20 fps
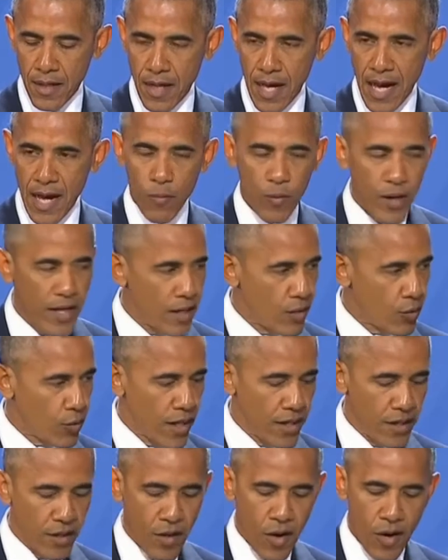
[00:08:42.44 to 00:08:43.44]
I
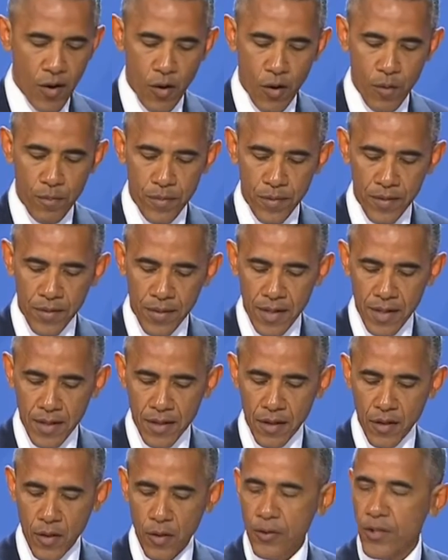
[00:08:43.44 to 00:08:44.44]
reiterated our hope that
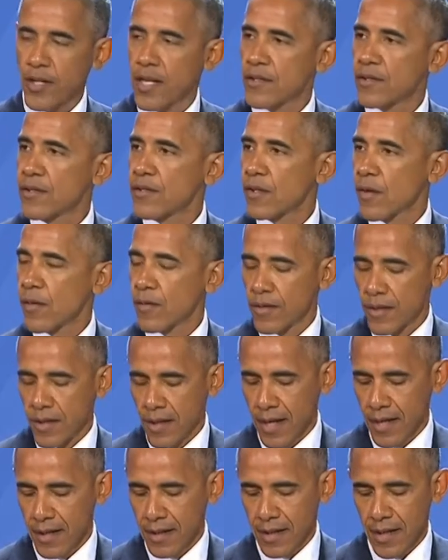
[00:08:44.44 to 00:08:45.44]
negotiations over the
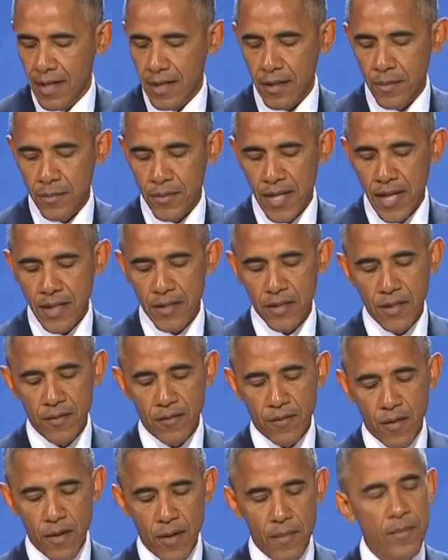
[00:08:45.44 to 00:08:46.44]
United Kingdom's exit
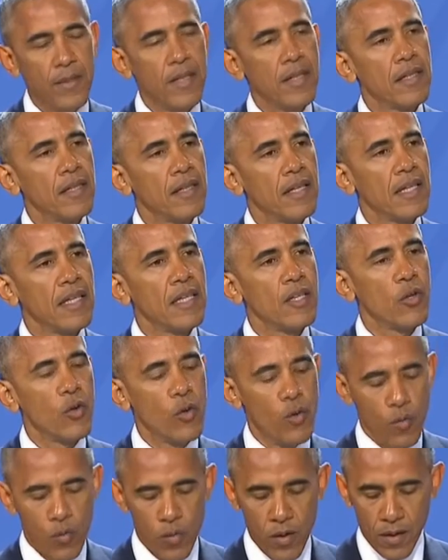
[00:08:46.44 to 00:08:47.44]
from the
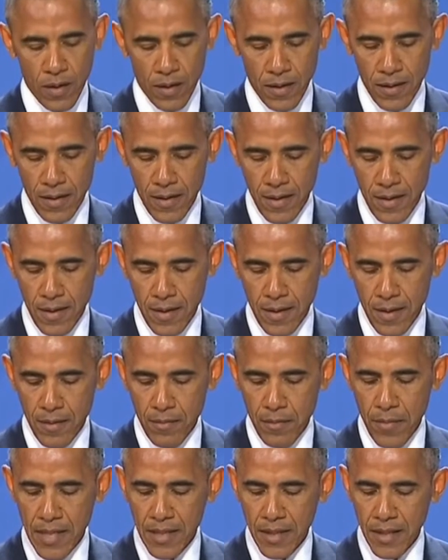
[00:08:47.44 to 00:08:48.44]
EU will
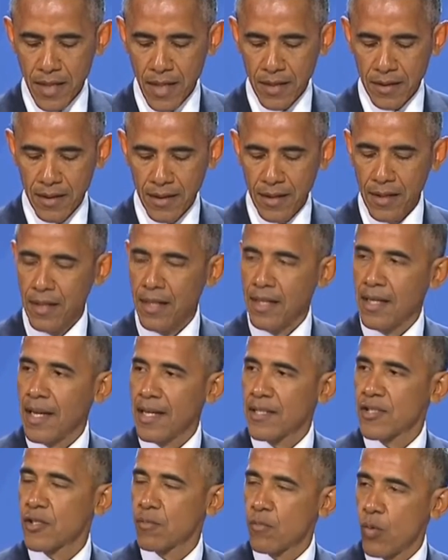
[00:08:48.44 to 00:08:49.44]
be conducted in
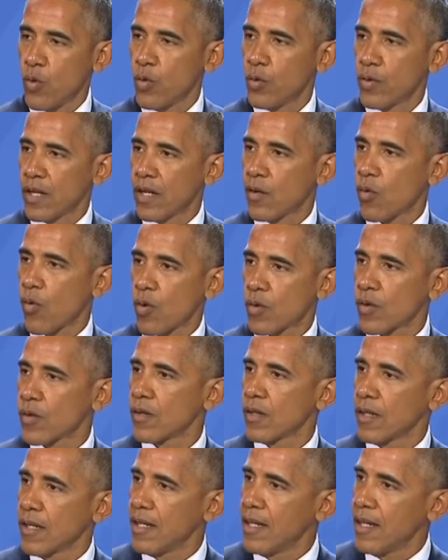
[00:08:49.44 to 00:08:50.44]
a smooth and
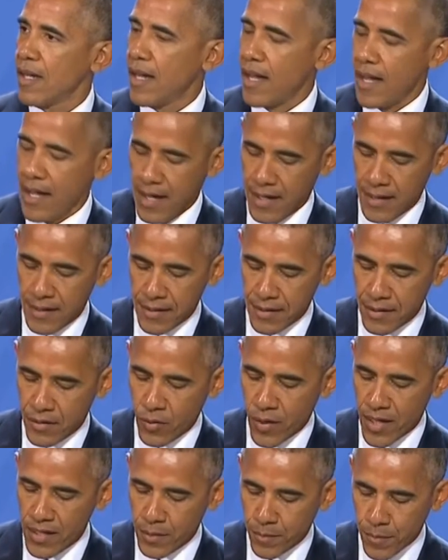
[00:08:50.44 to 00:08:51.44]
orderly and
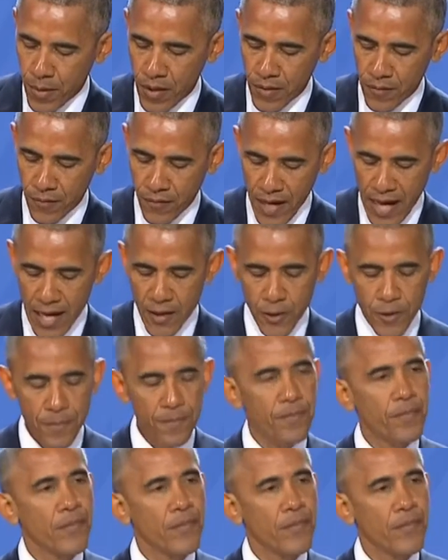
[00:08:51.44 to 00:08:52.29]
transparent fashion